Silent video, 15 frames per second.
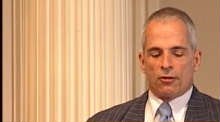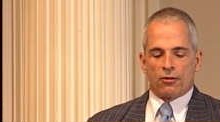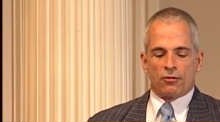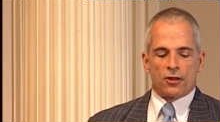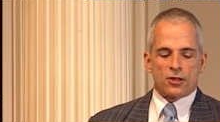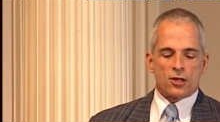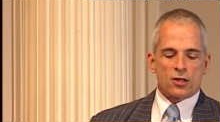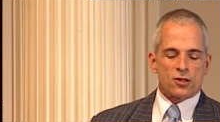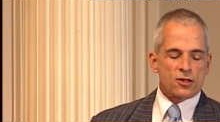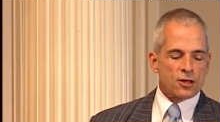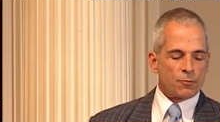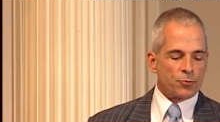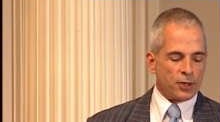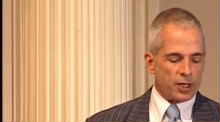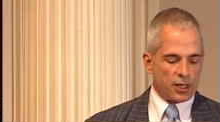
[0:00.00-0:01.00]
this is
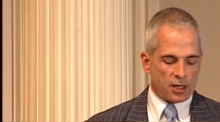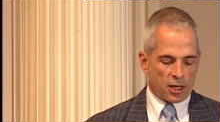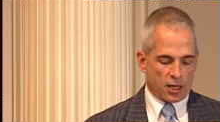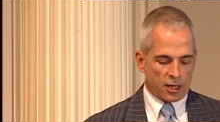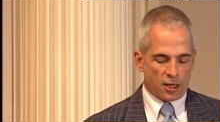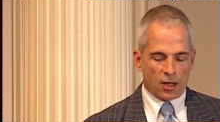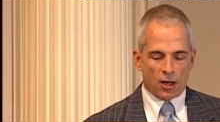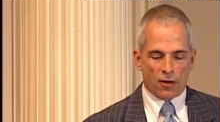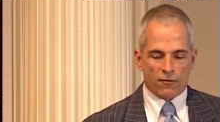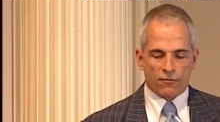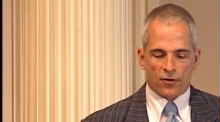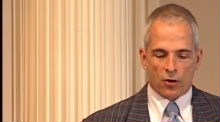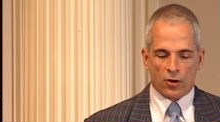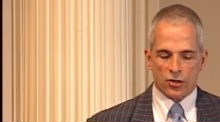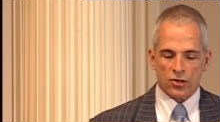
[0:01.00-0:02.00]
simply a
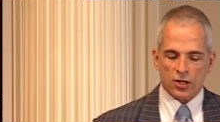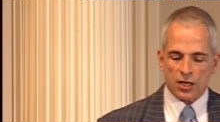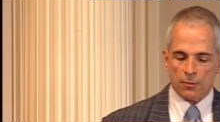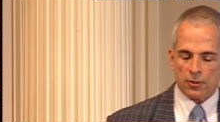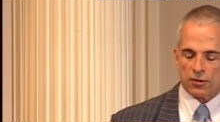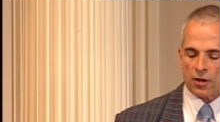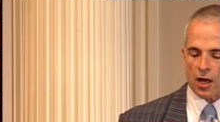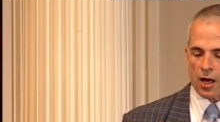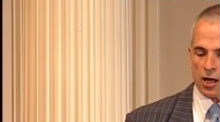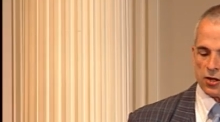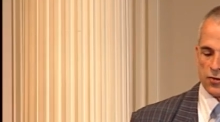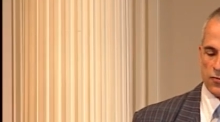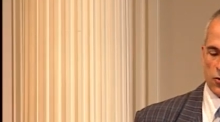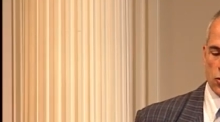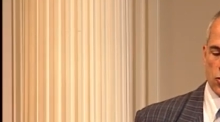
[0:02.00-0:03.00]
very
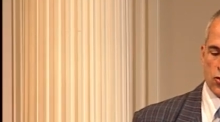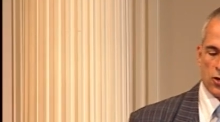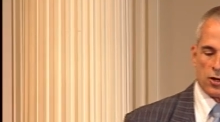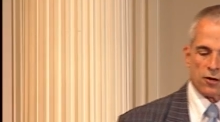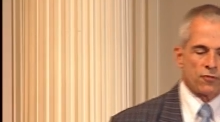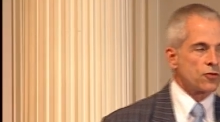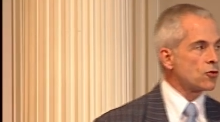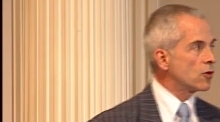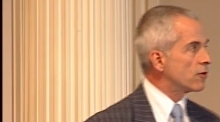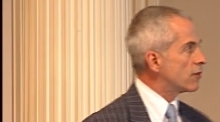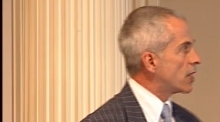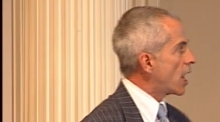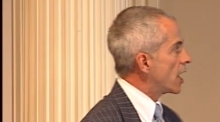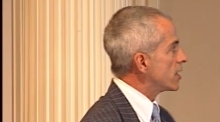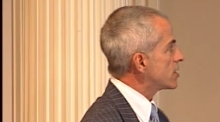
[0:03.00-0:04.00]
schematized version of sort of
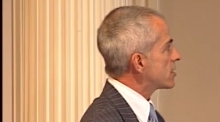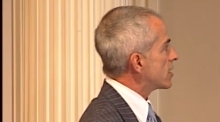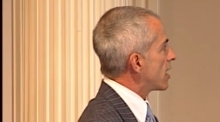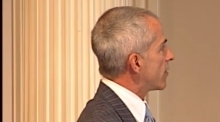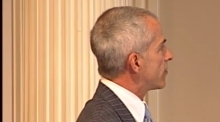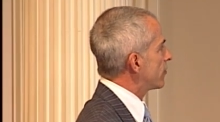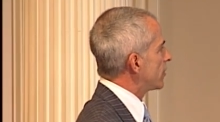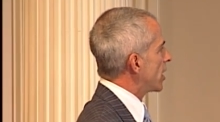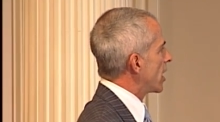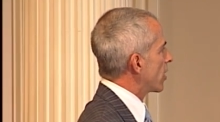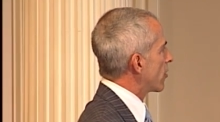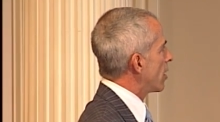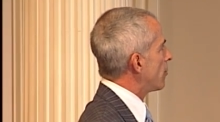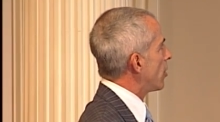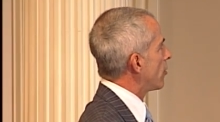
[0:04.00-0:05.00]
an ICF
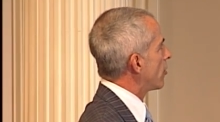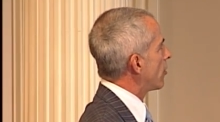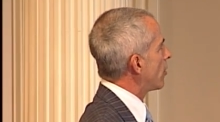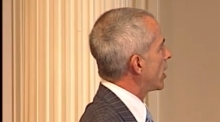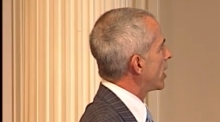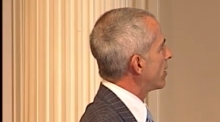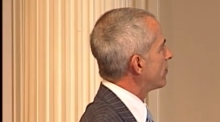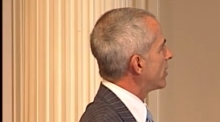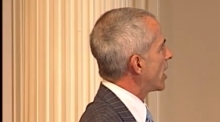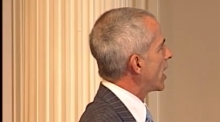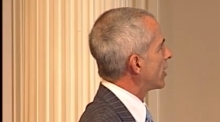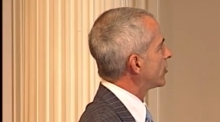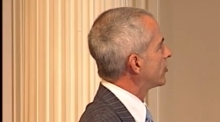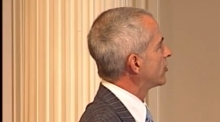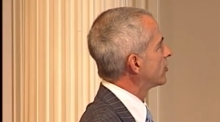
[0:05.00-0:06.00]
diagram, although I have
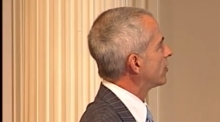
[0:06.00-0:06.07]
not